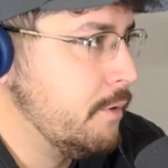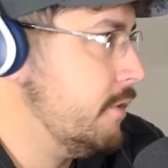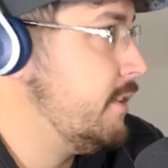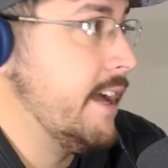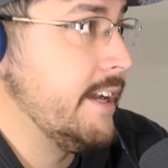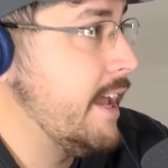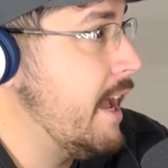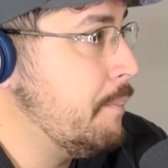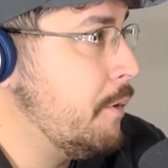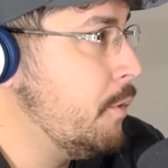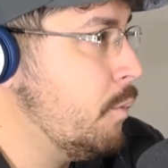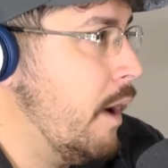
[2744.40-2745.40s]

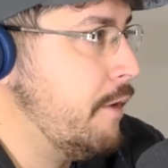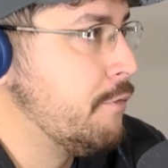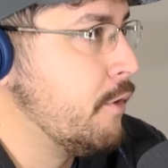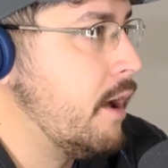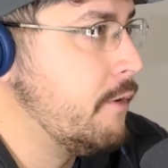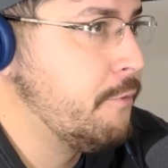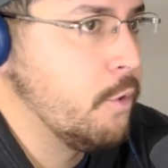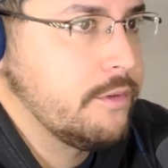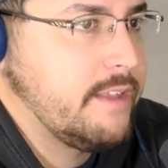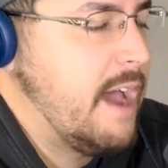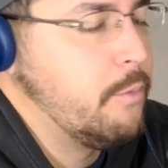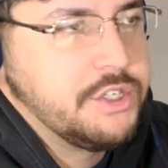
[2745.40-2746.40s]
Campbell, went for on 4th
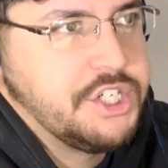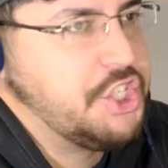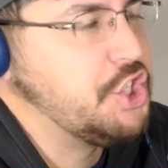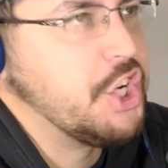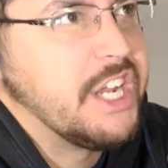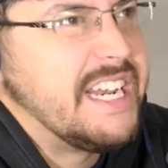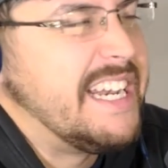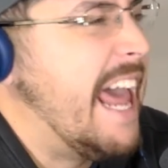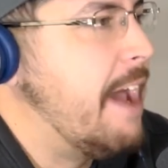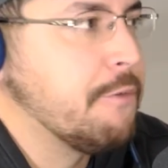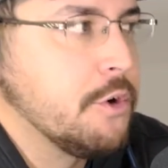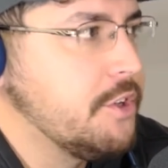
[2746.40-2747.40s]
down, which he should have
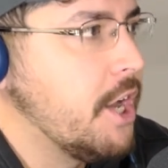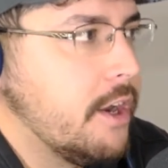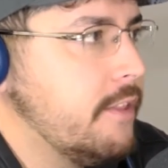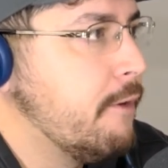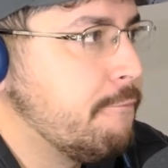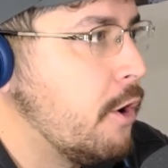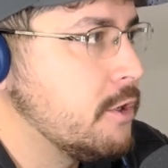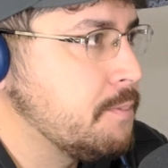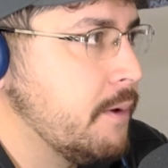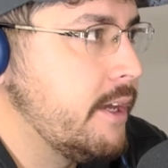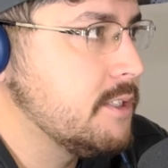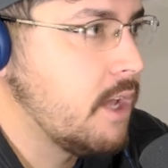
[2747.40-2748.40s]
never done in the first
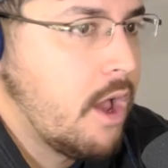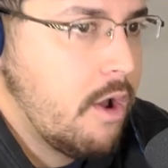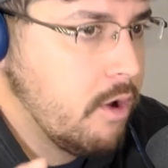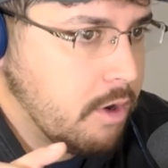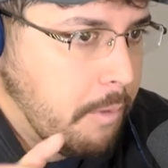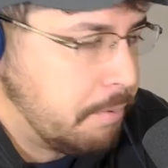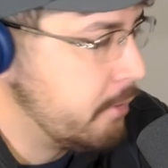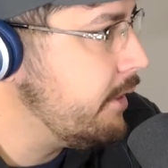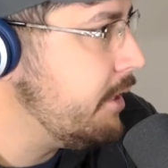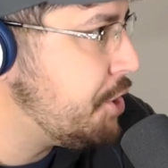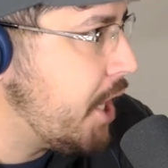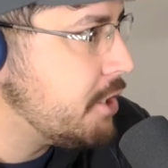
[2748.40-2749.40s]
place. Completely
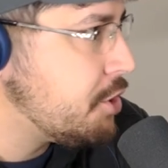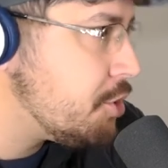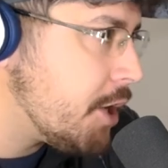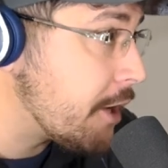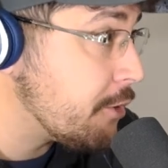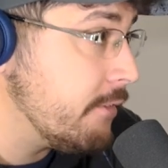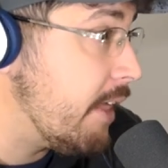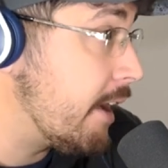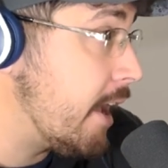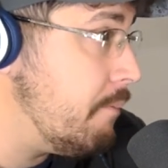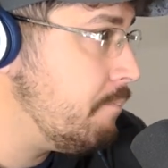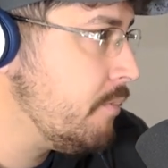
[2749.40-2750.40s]
changed the trajectory of that
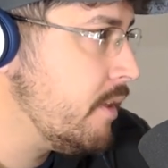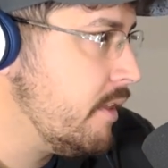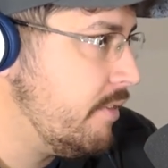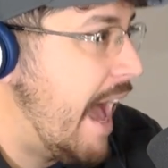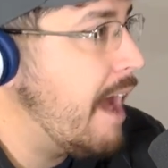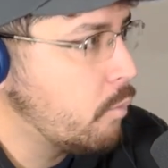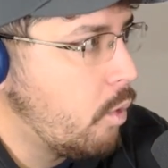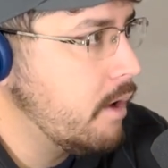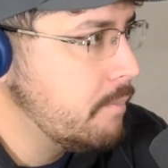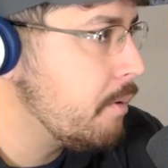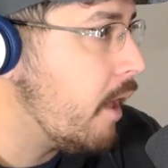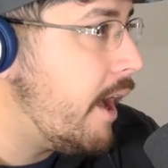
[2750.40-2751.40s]
game. Mm-hmm. That one
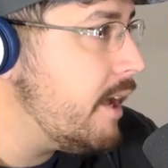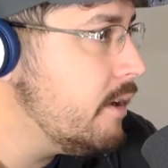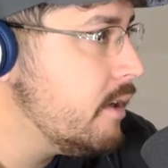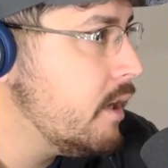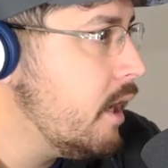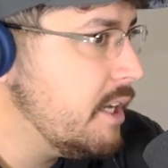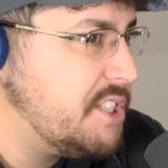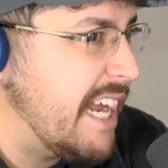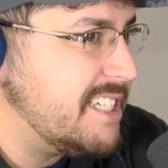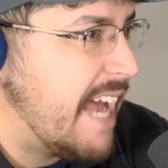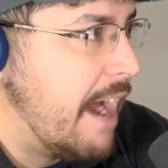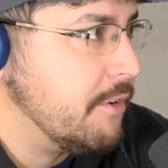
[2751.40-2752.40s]
play
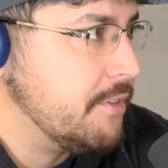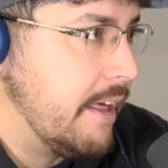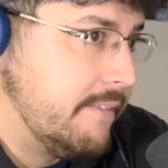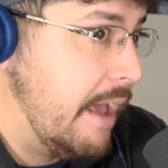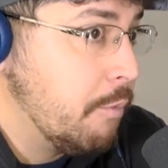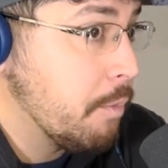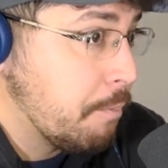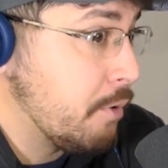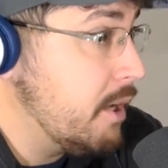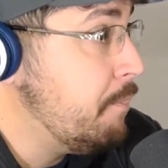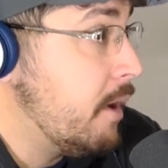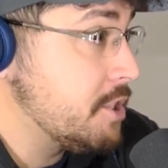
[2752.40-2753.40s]
changed everything. They were pretty
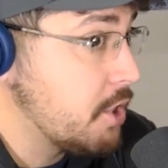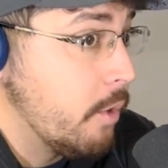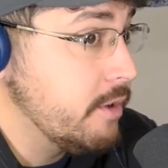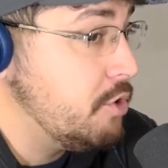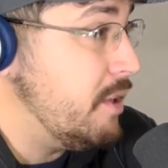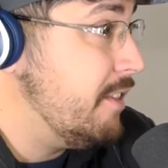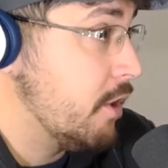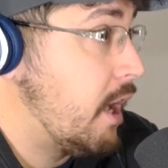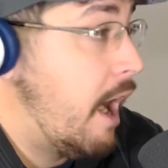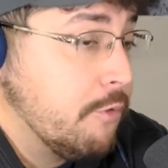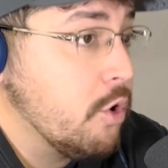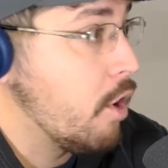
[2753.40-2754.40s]
much going to either
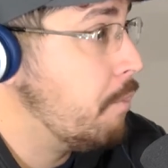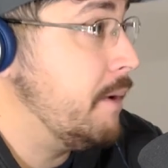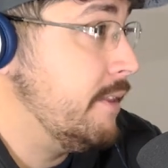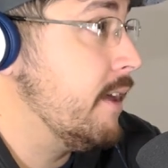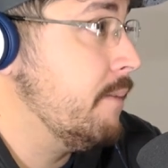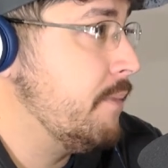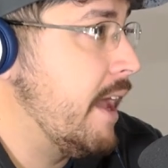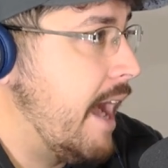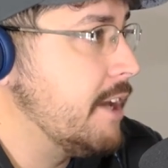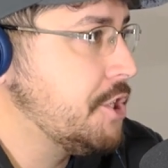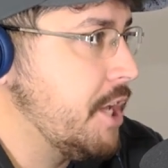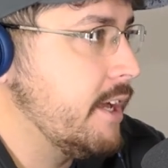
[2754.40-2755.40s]
cover or beat them. They had a
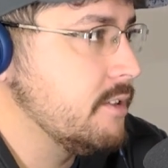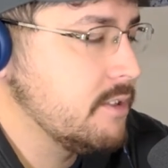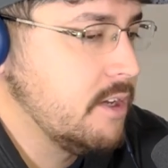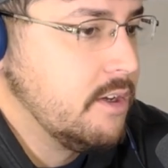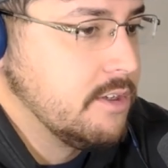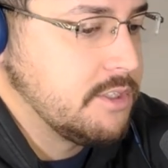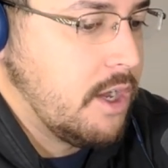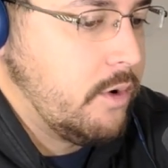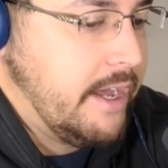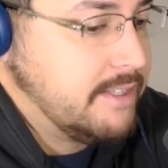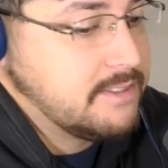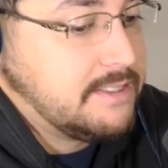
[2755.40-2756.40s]
chance. So
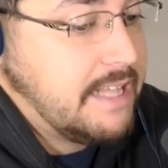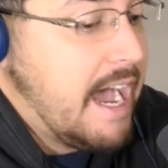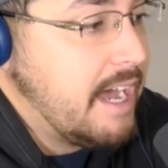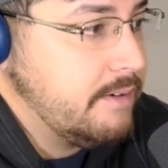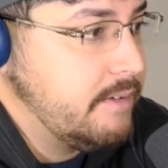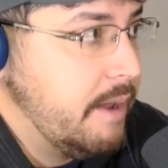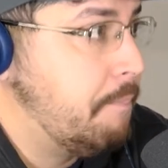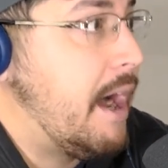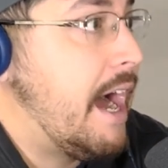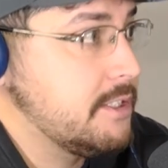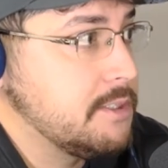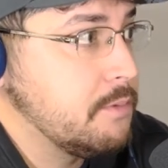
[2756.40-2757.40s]
it's not
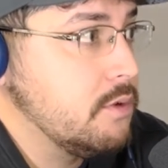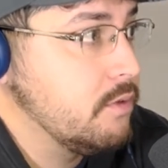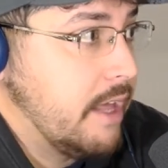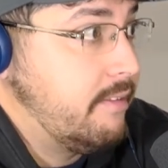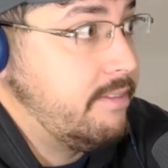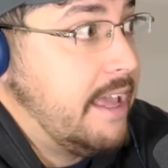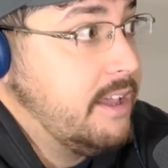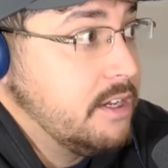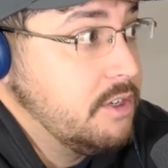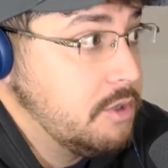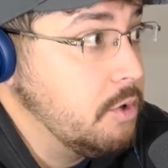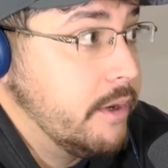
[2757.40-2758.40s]
impossible. Like, they can
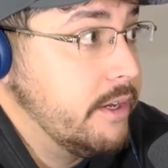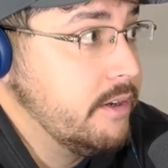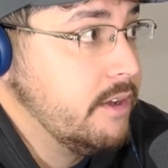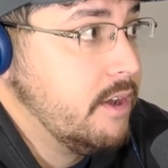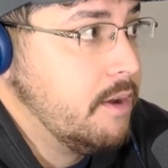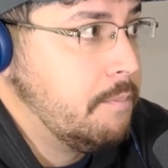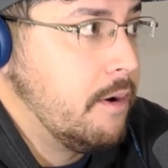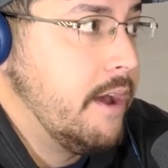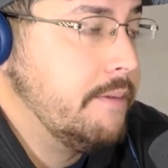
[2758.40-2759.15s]
do it. But